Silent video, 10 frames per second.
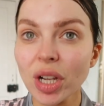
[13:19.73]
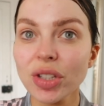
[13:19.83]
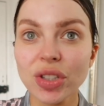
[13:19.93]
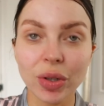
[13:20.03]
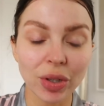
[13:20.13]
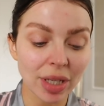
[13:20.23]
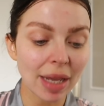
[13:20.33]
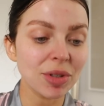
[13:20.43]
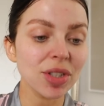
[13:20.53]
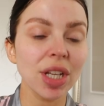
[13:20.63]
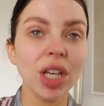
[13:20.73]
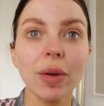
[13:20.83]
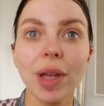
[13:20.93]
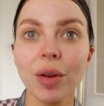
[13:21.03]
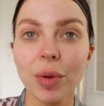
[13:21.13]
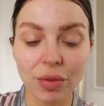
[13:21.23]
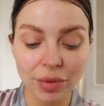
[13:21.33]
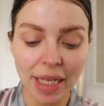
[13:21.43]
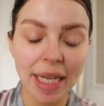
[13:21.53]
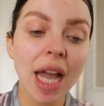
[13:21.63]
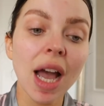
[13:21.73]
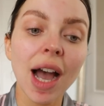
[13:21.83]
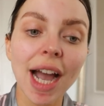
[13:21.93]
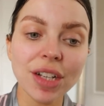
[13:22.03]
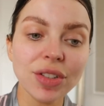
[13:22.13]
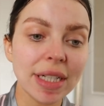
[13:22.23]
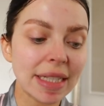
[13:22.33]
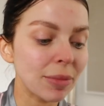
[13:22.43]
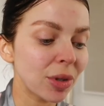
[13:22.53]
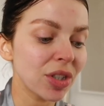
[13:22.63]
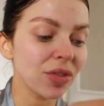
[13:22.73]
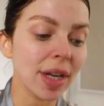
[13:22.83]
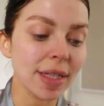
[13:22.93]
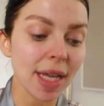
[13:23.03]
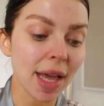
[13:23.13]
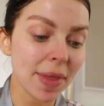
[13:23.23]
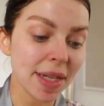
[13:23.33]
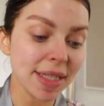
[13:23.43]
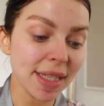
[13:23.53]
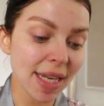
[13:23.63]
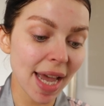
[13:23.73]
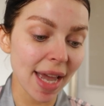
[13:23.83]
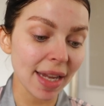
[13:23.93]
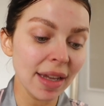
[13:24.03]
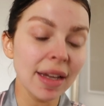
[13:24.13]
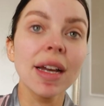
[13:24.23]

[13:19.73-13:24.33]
So good. I'm just going to go in with a really hydrating moisturiser, and then today,